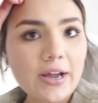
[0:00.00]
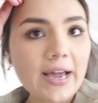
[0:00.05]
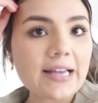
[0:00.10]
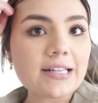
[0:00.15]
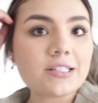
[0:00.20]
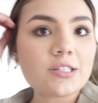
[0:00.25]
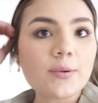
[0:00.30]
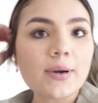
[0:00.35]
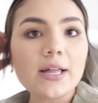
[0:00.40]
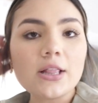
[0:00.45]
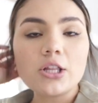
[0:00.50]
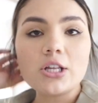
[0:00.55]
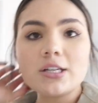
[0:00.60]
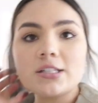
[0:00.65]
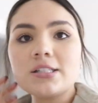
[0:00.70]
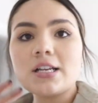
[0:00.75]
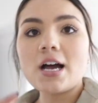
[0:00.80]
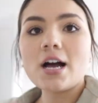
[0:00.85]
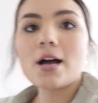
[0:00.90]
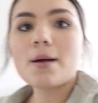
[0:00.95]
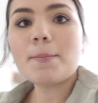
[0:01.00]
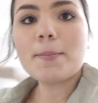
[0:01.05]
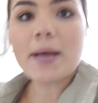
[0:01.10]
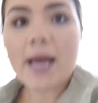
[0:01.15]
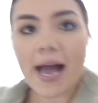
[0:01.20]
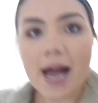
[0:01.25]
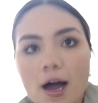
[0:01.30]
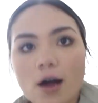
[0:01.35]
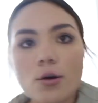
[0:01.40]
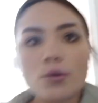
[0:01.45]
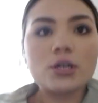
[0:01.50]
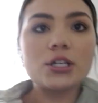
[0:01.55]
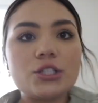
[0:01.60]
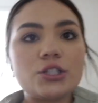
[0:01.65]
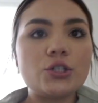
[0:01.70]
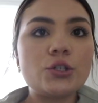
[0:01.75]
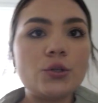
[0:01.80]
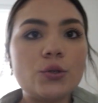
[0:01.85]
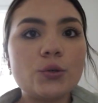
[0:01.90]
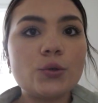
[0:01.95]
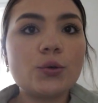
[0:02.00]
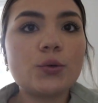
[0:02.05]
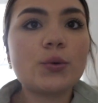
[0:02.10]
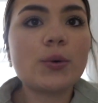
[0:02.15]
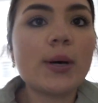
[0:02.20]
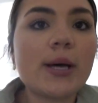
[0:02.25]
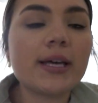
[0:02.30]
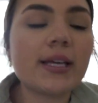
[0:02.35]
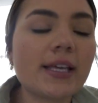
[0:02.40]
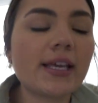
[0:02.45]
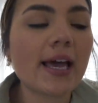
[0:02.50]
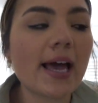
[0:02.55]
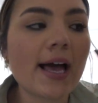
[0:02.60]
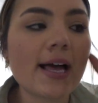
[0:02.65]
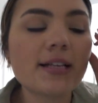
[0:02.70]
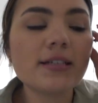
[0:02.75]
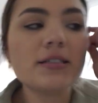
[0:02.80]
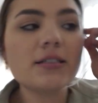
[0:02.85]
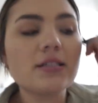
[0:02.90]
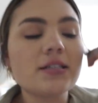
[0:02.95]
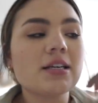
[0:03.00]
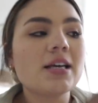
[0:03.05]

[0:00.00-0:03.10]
Okay, so I looked up how to get